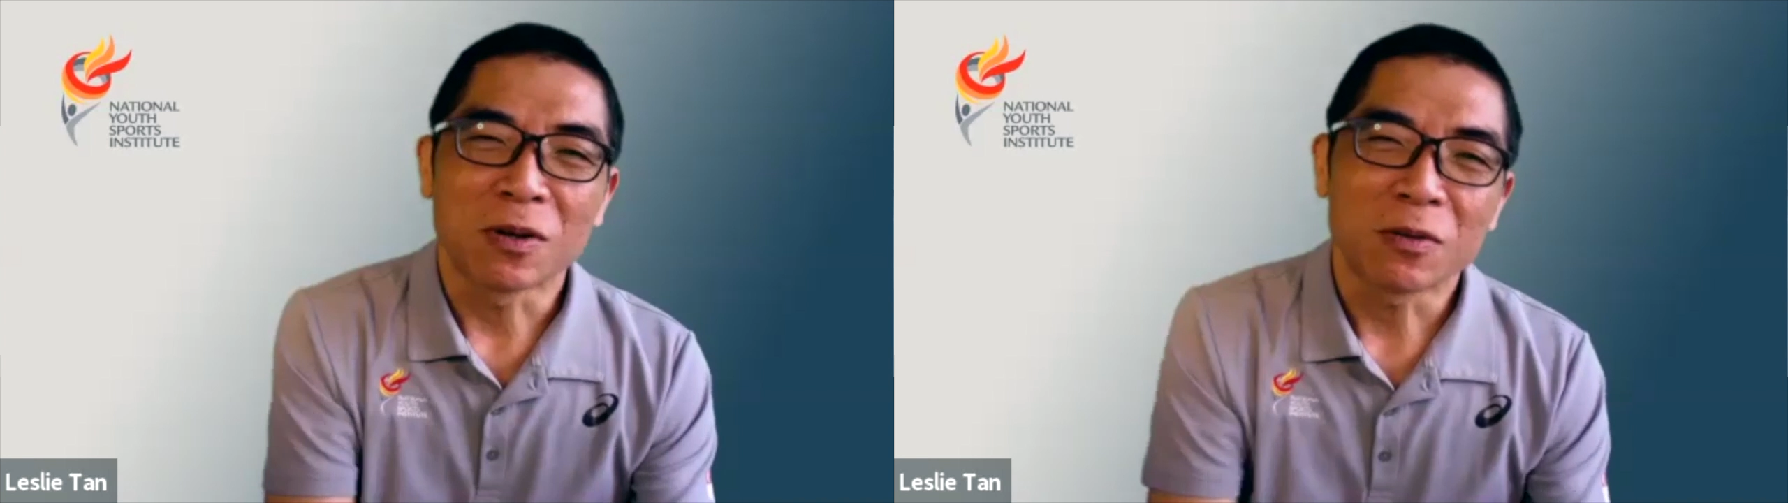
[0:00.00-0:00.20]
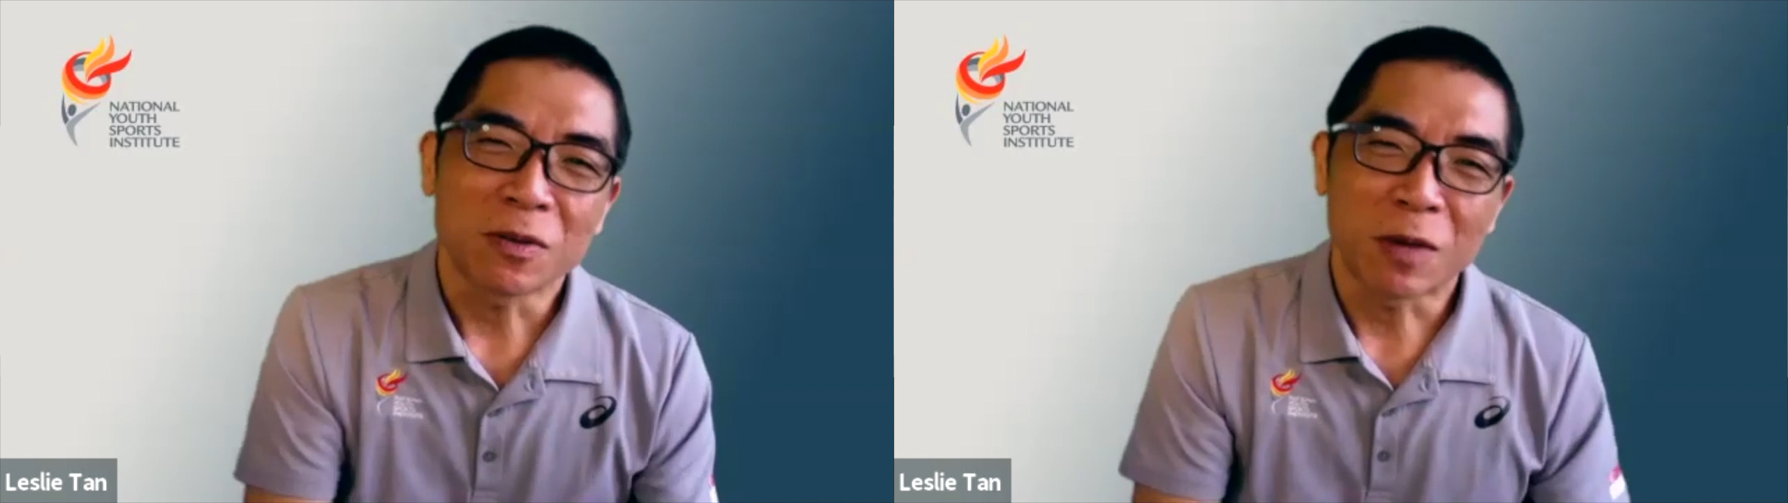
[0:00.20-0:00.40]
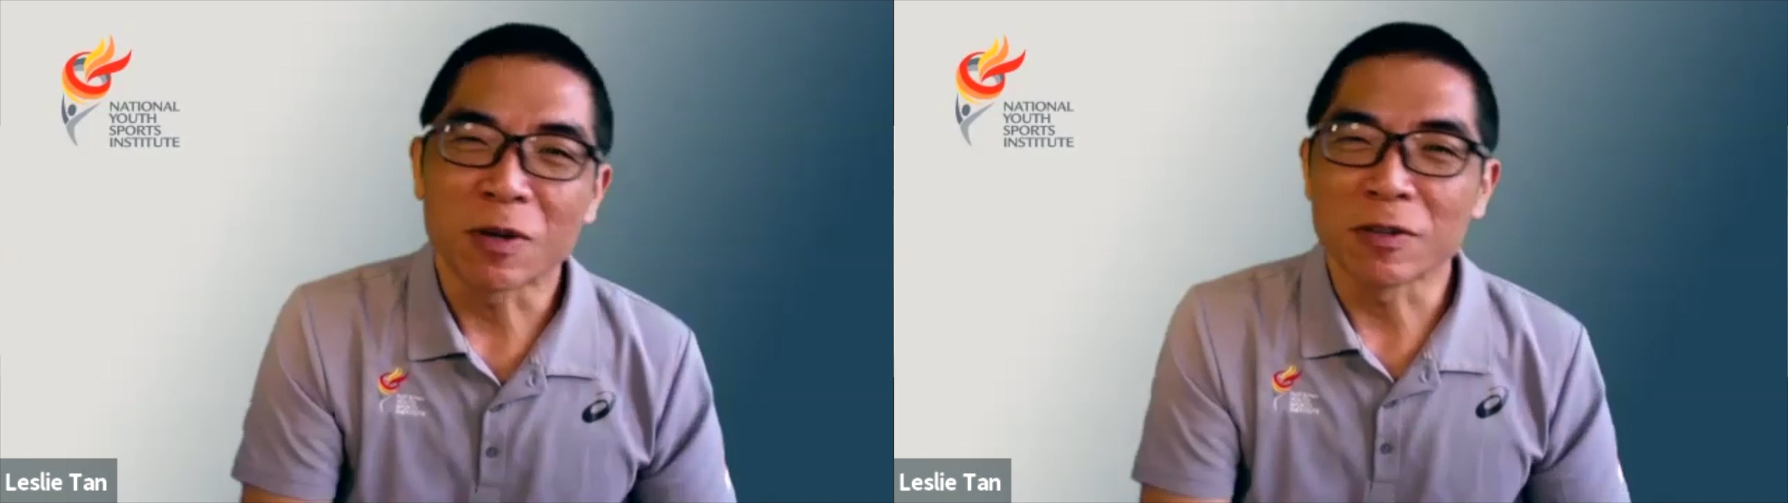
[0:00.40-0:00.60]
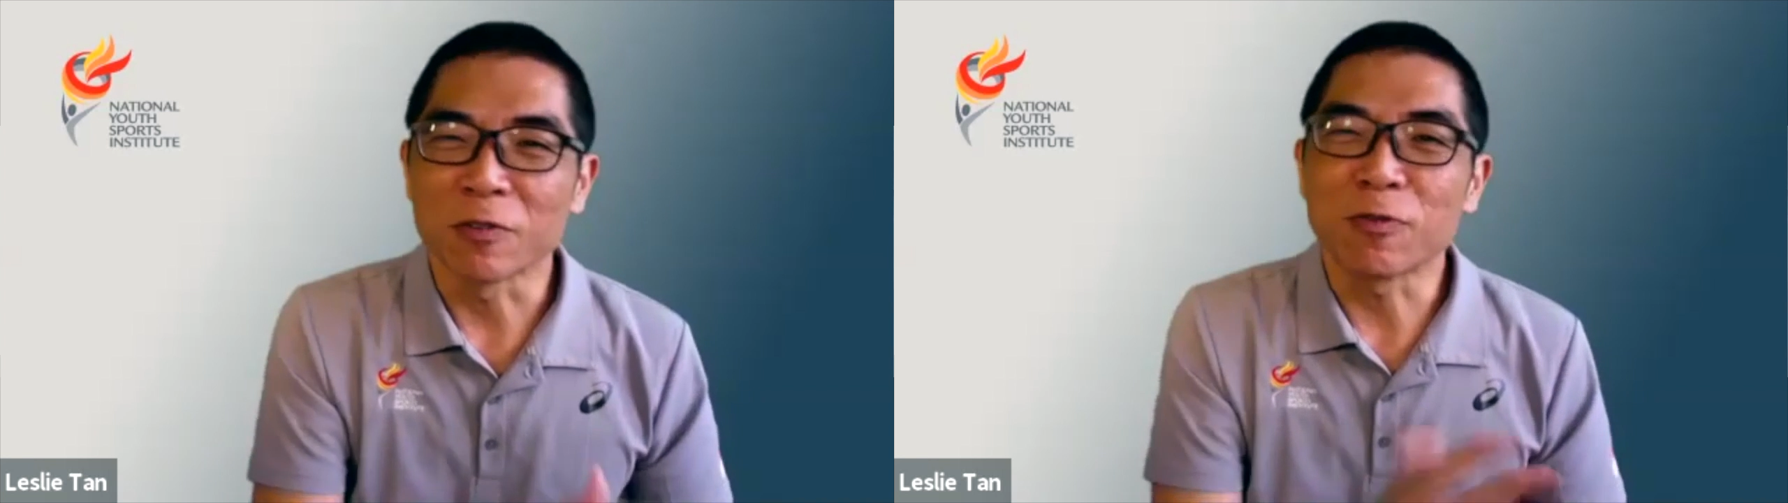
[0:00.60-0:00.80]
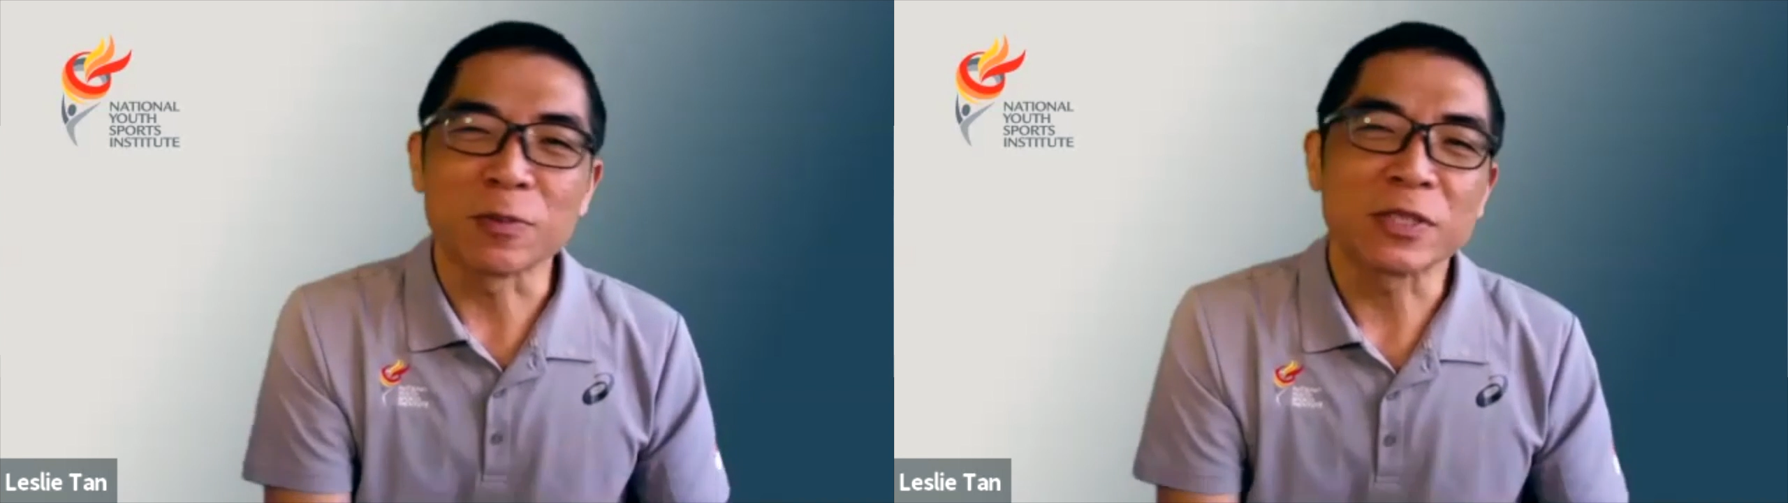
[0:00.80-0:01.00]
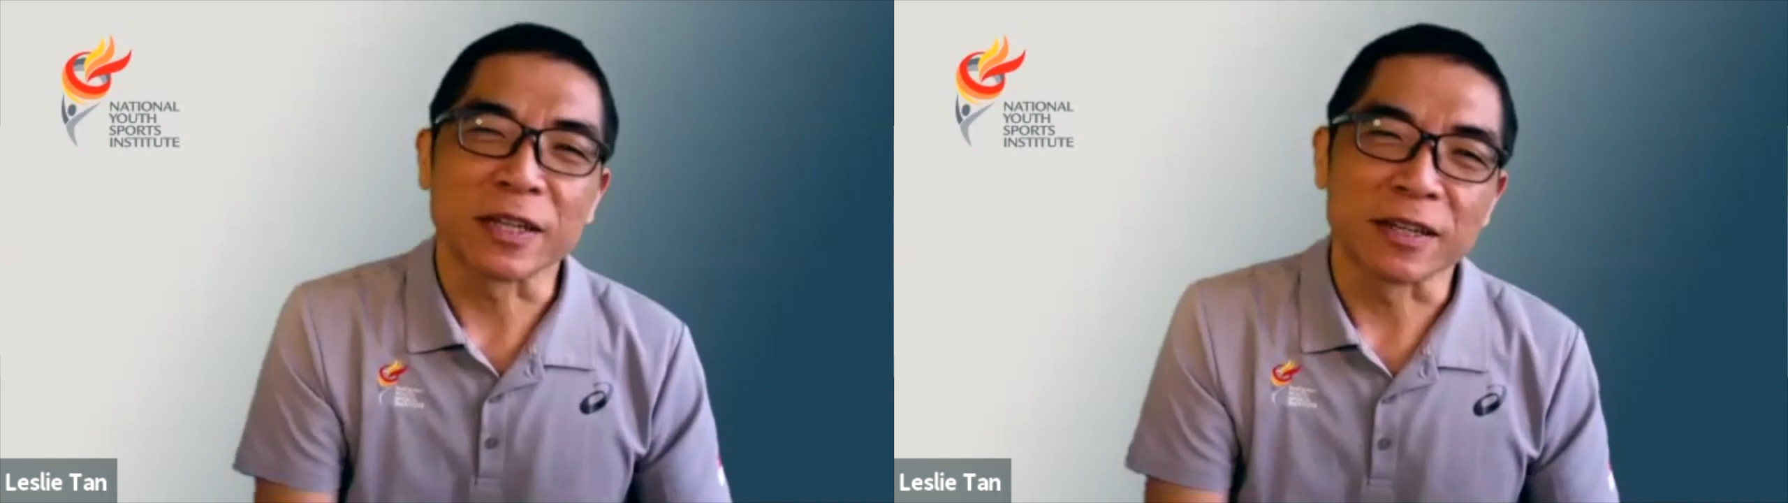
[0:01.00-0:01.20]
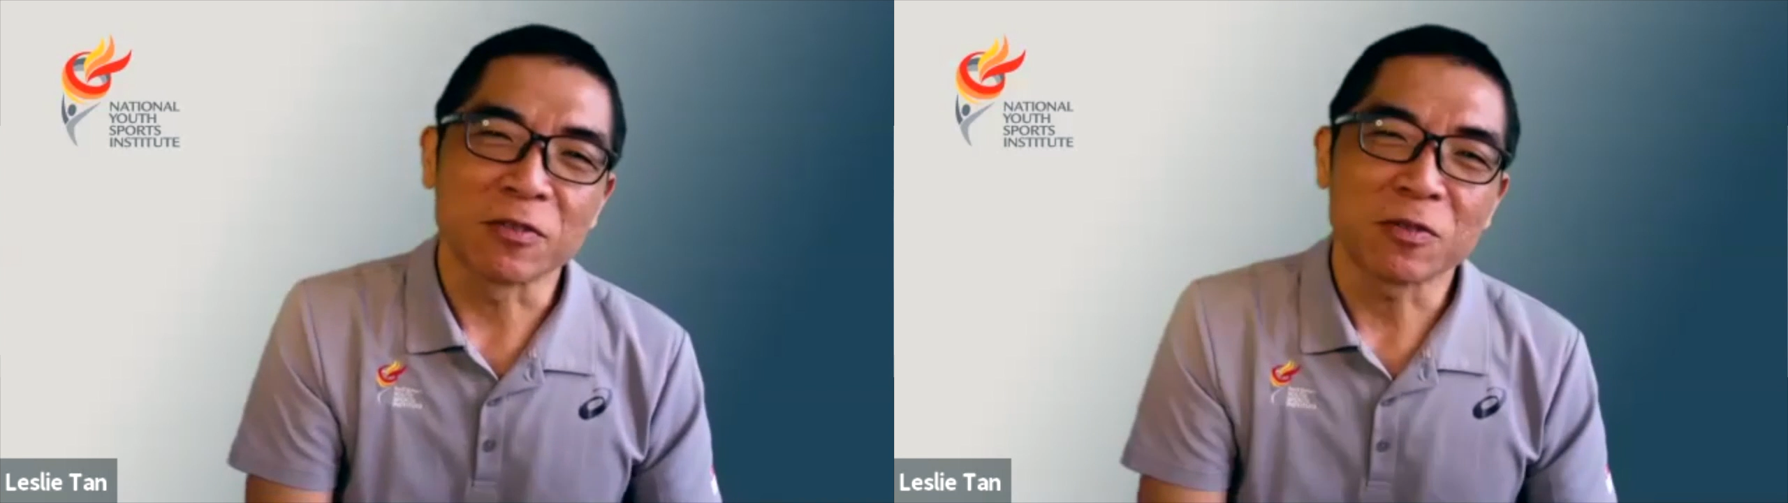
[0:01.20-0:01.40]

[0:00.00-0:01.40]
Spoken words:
how about the flip side?